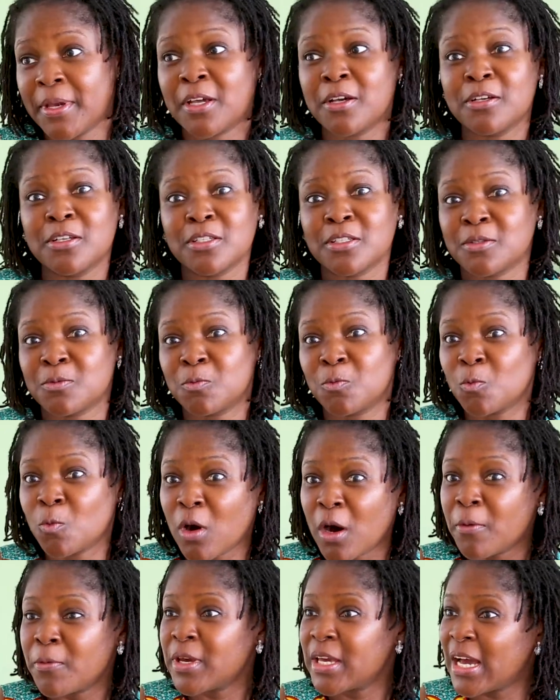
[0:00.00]
Because
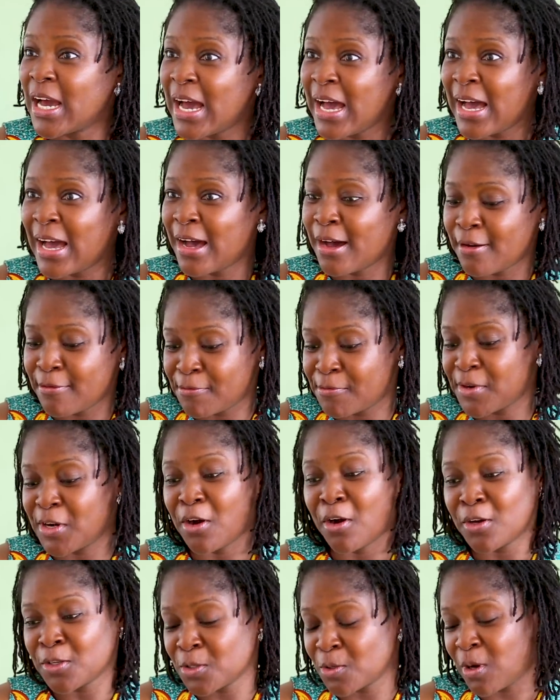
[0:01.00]
what we have, we
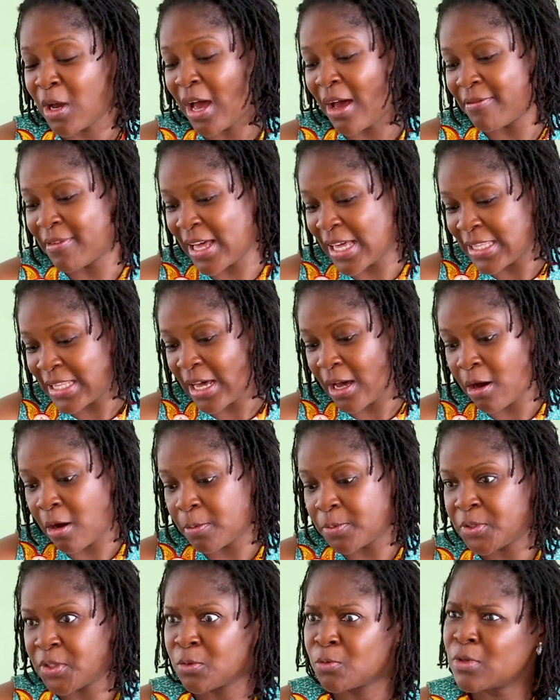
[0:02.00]
also have other
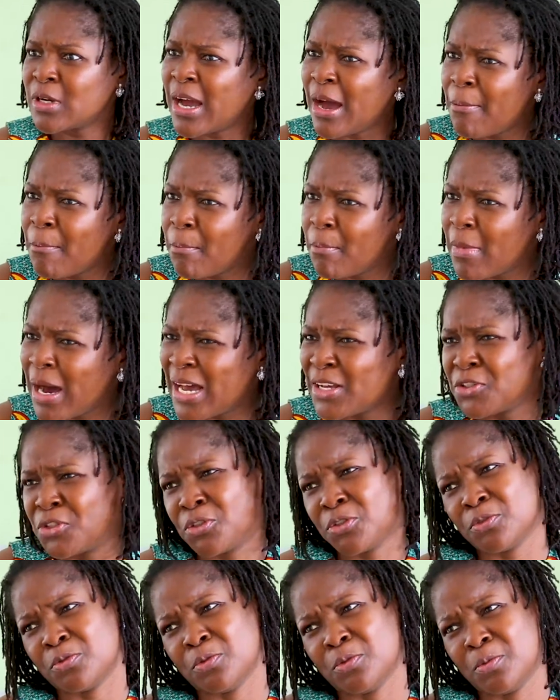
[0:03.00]
options. We have
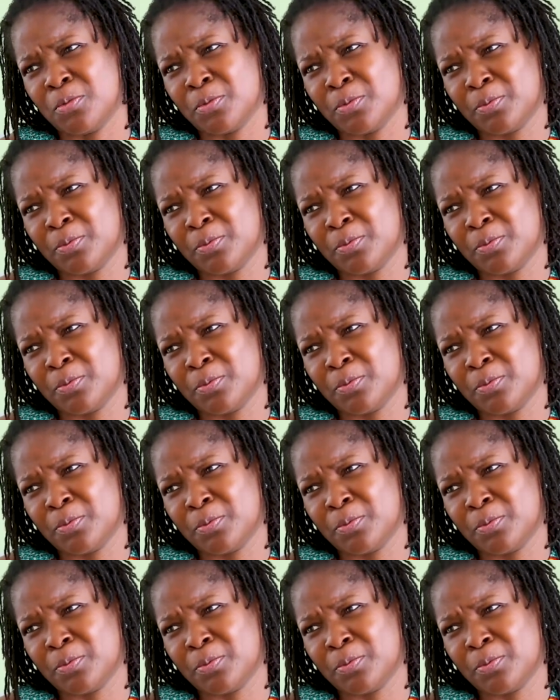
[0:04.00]
mushroom.